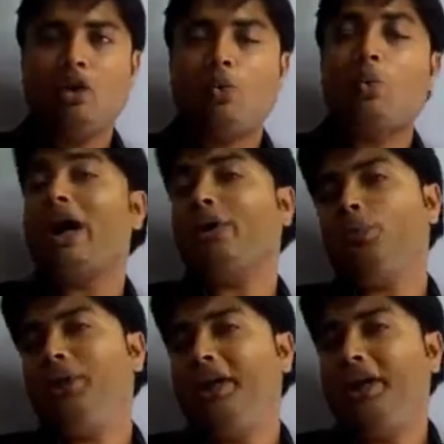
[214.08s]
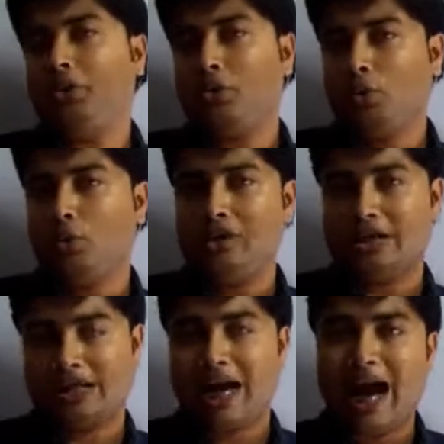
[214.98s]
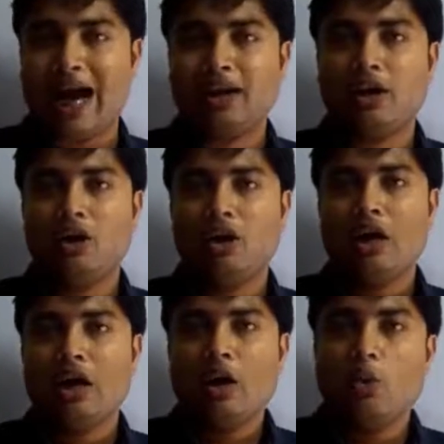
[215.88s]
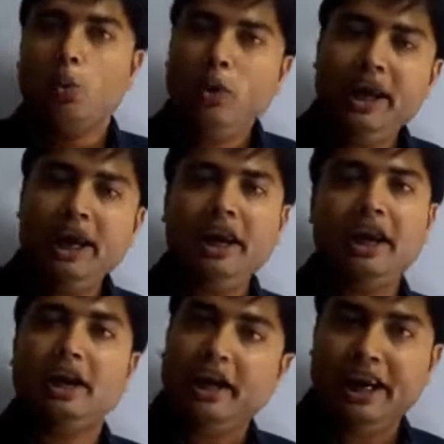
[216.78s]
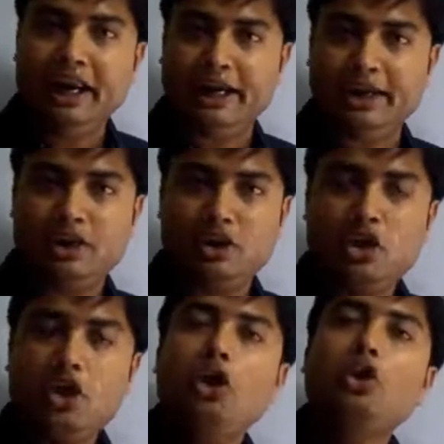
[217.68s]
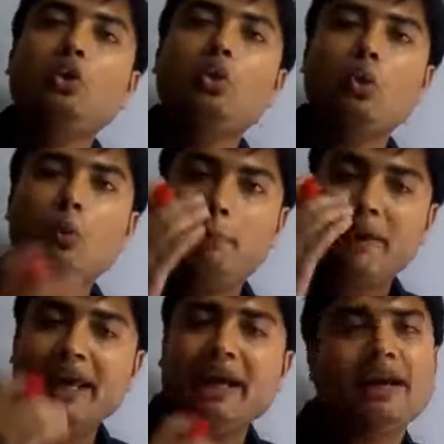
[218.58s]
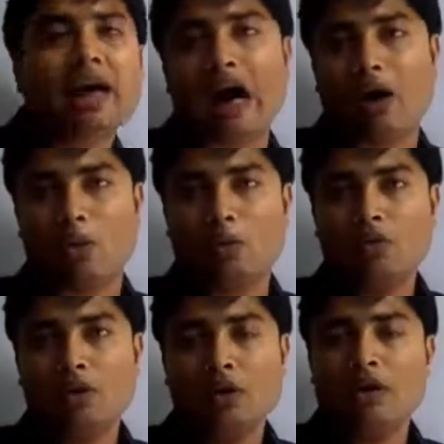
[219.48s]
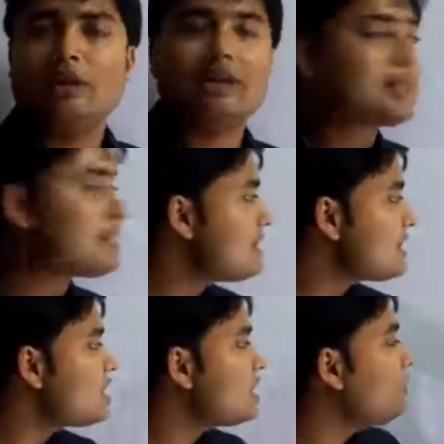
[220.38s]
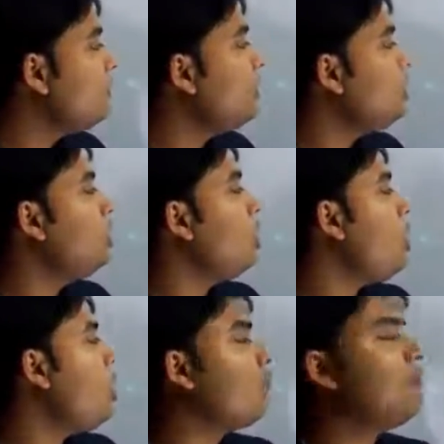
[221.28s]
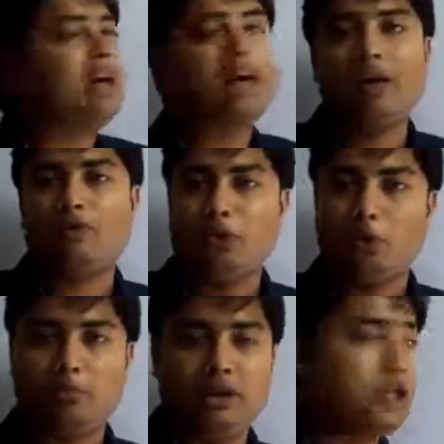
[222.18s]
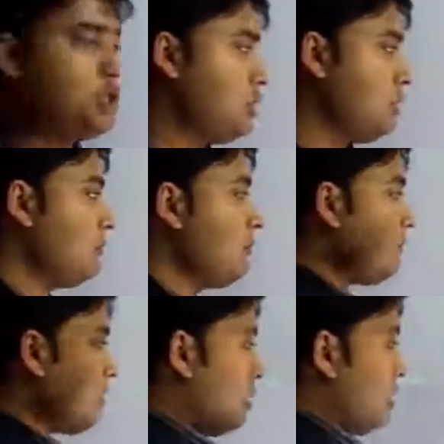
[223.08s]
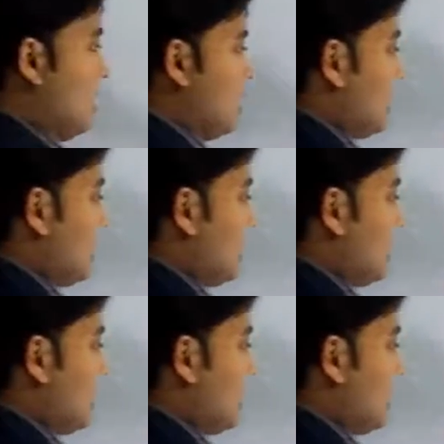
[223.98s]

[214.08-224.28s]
what we need to do is that we need to bring down the sensitivity of the galvanometer. This